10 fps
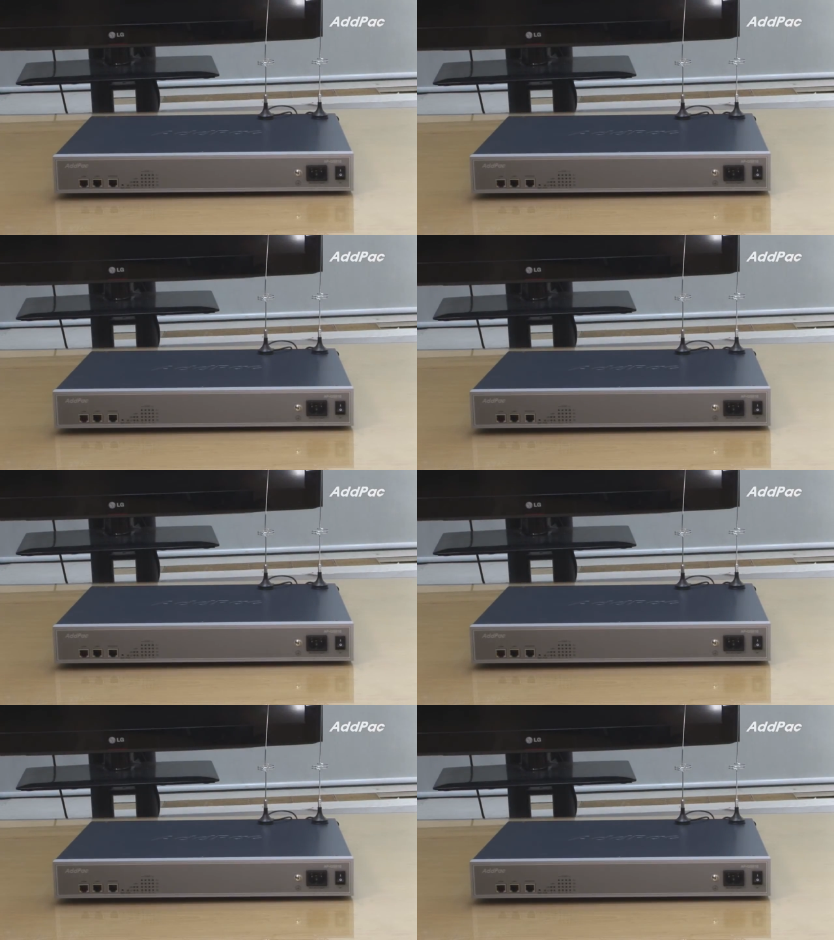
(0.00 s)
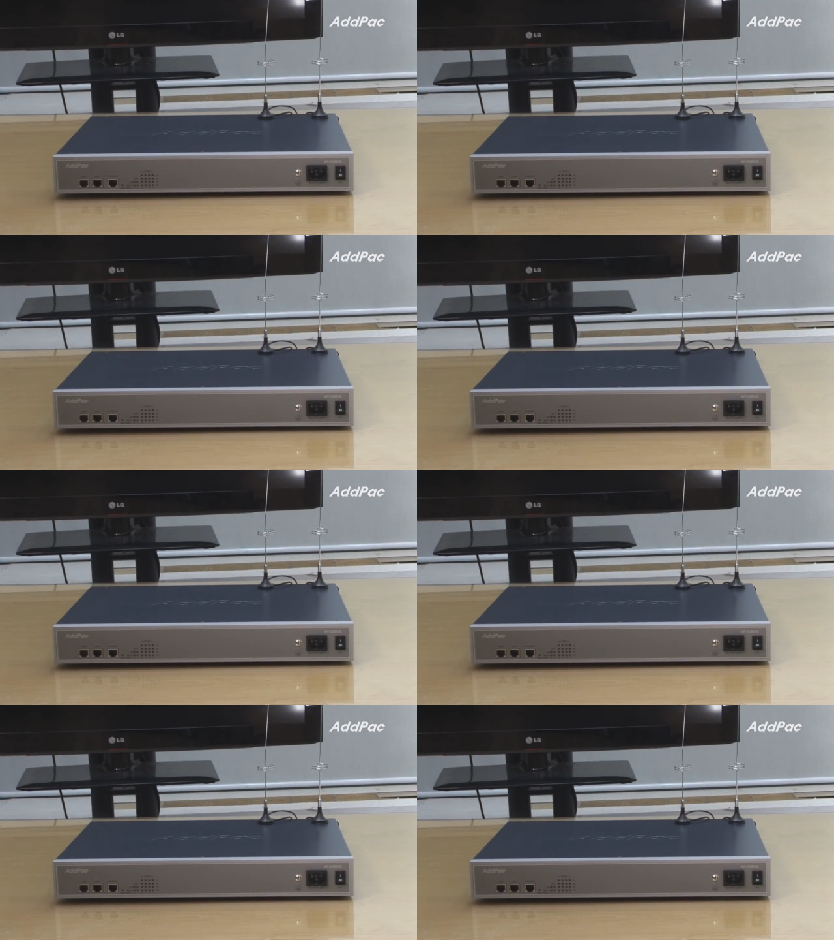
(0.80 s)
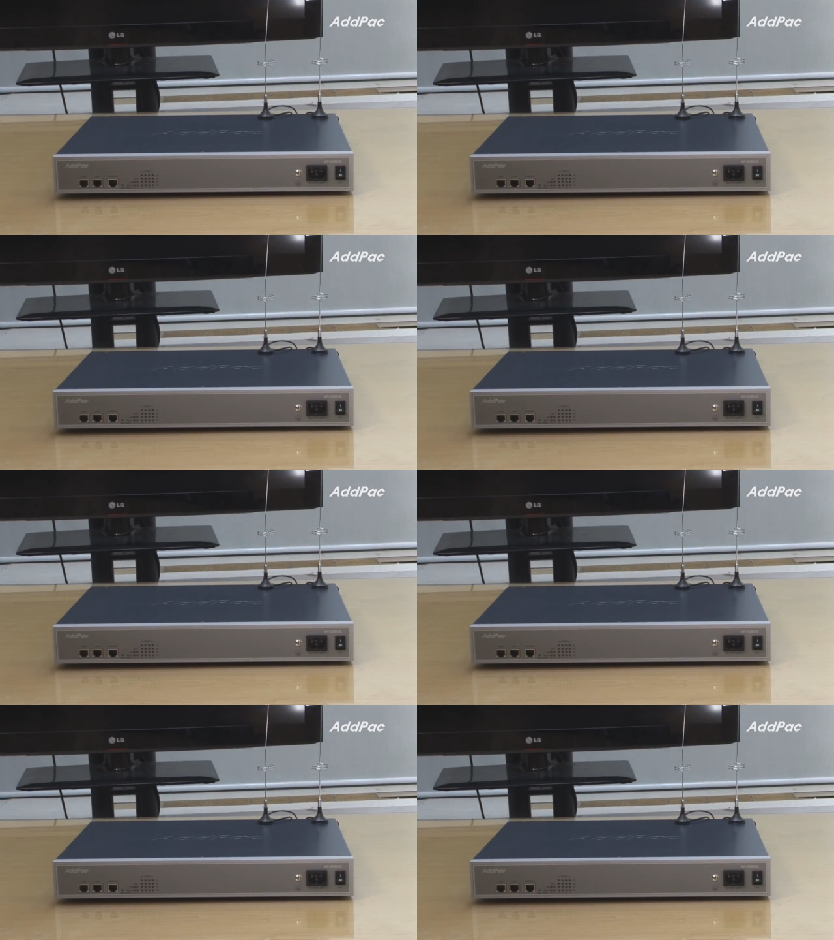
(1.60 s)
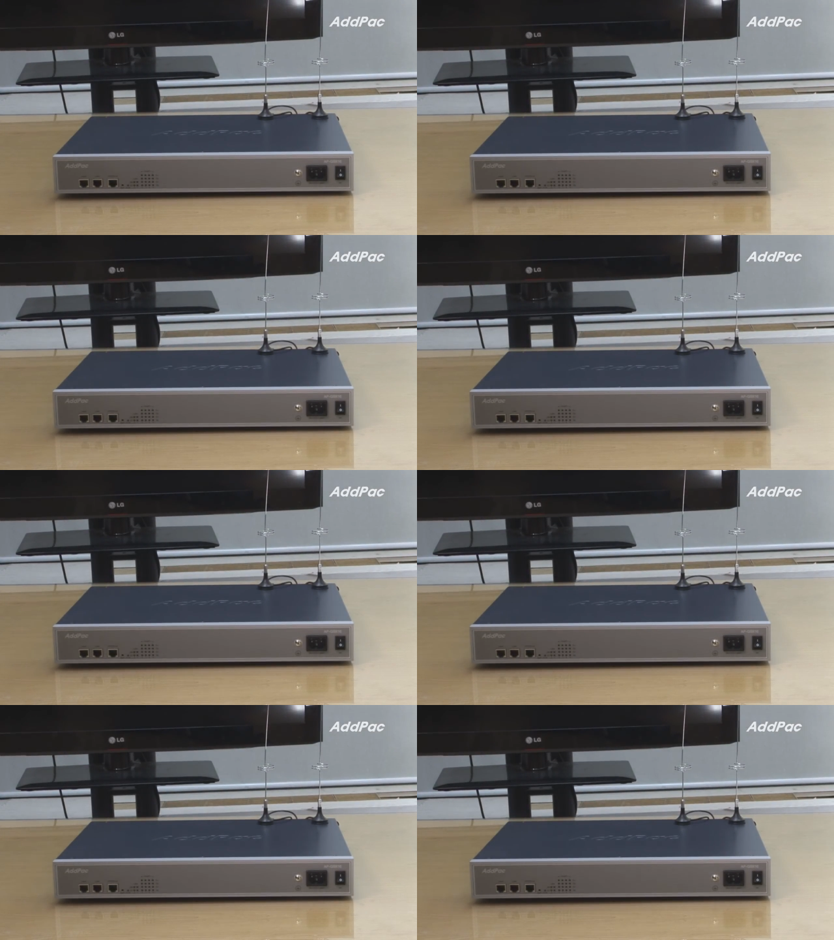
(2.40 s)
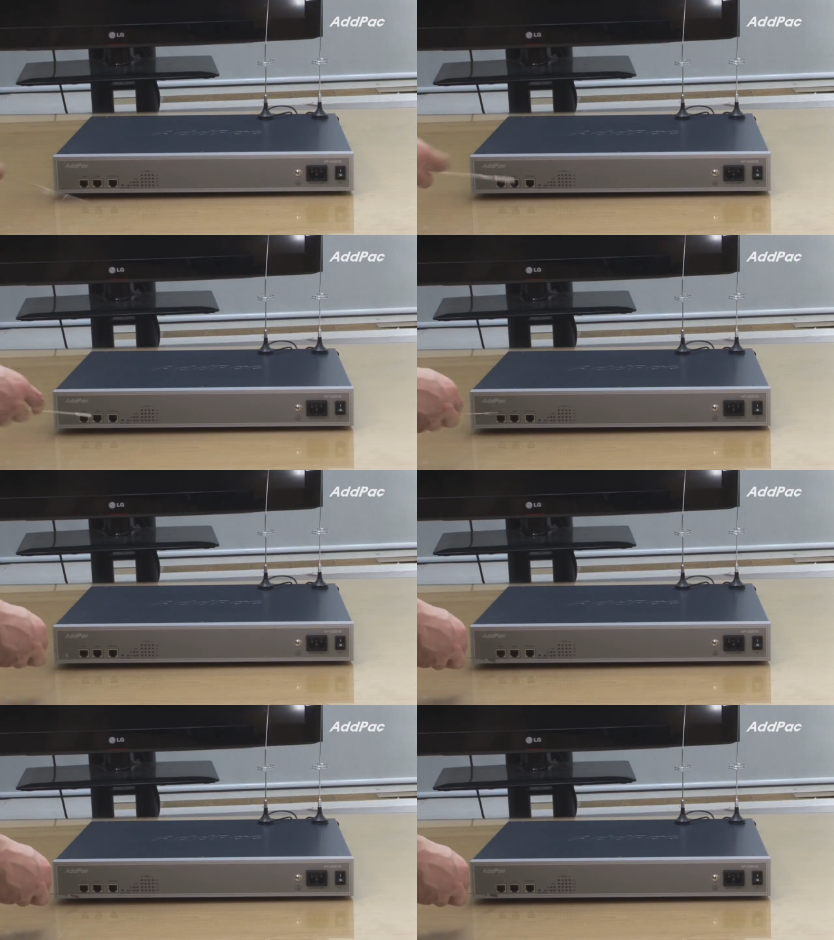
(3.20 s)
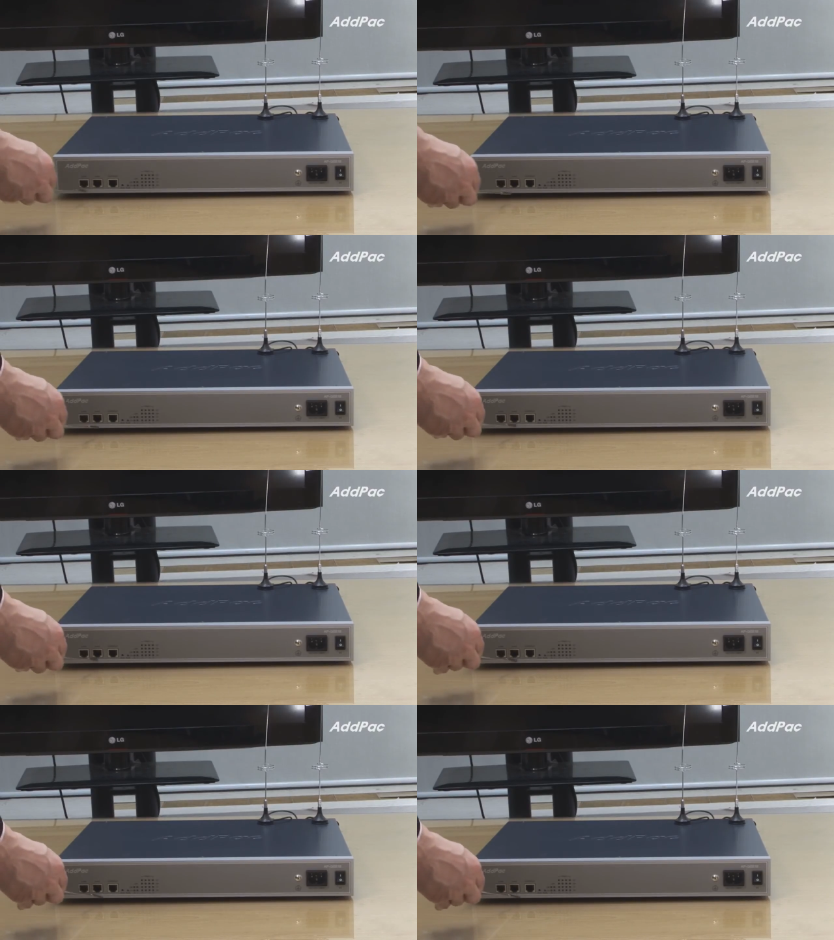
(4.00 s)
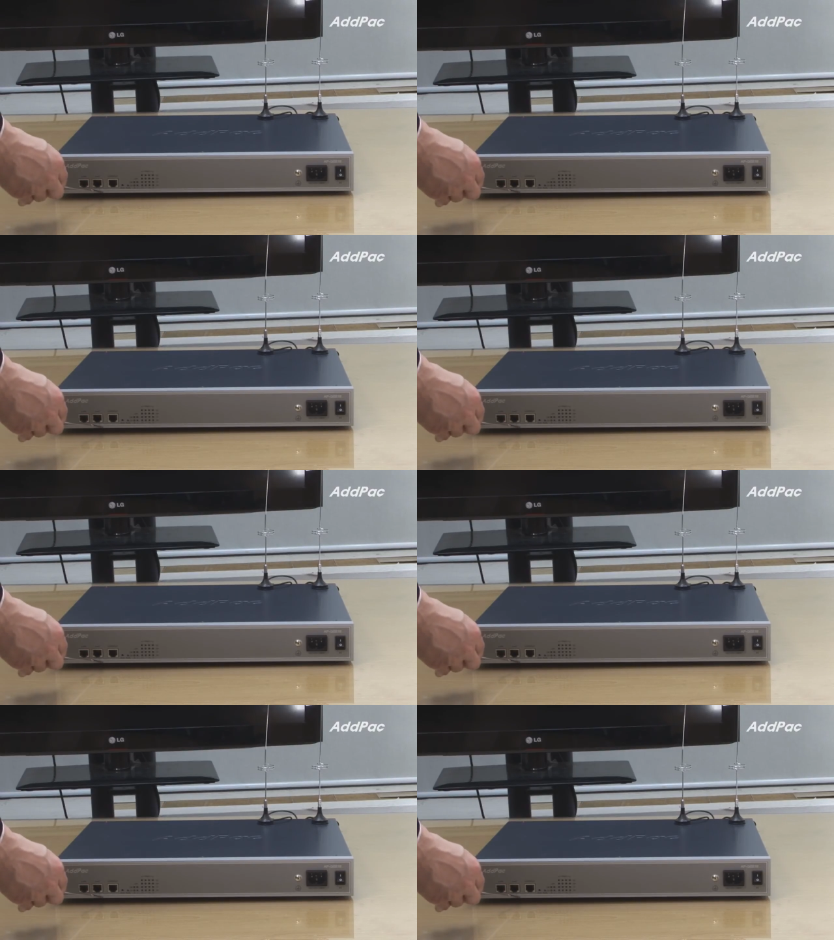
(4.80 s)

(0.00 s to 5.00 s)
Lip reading: No face is visible, so there are no lips to read.